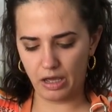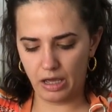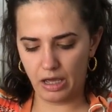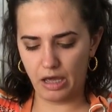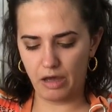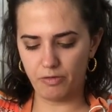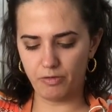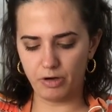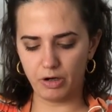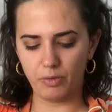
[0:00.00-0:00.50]

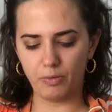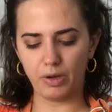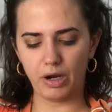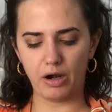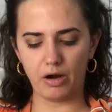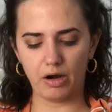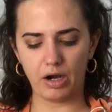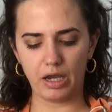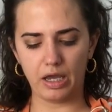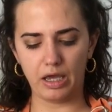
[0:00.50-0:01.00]

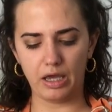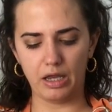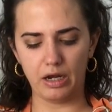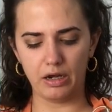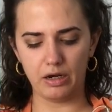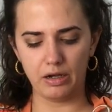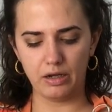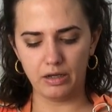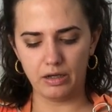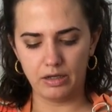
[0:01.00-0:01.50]
everywhere
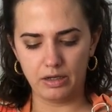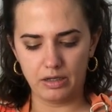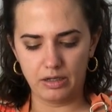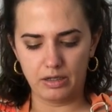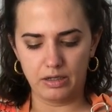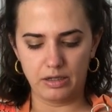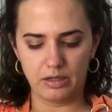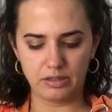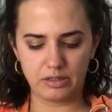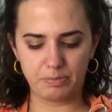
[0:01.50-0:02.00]
in
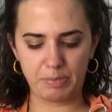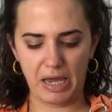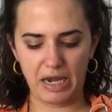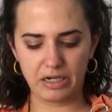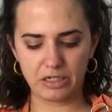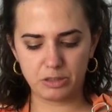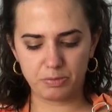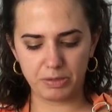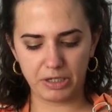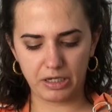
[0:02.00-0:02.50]

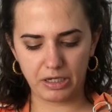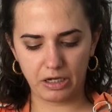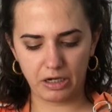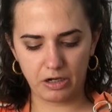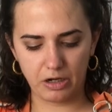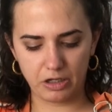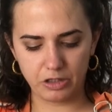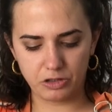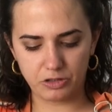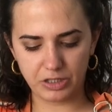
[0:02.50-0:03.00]
Spanish-speaking
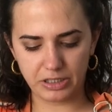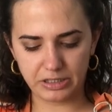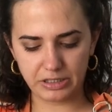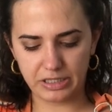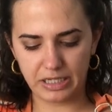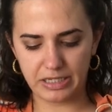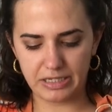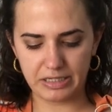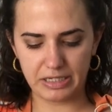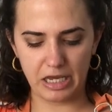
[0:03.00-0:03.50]
countries
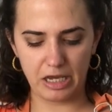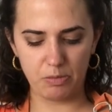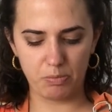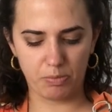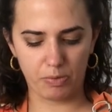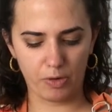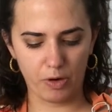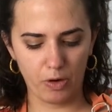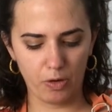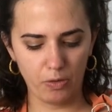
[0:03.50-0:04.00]
they say
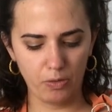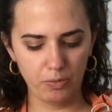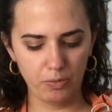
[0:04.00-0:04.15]
bro.